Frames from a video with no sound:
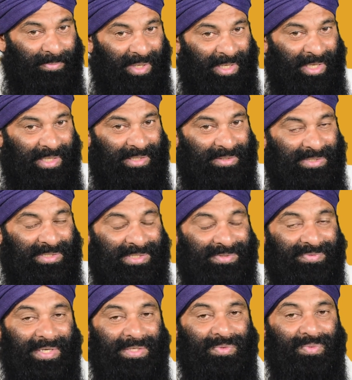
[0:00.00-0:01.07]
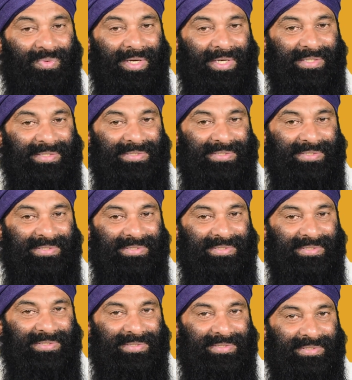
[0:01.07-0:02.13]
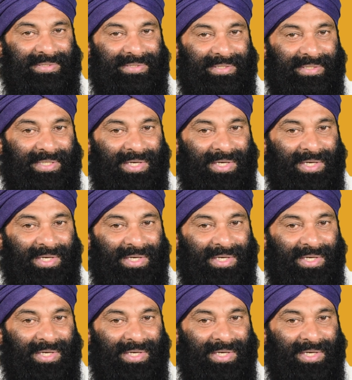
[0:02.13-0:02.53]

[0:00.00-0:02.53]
"Many receive advice,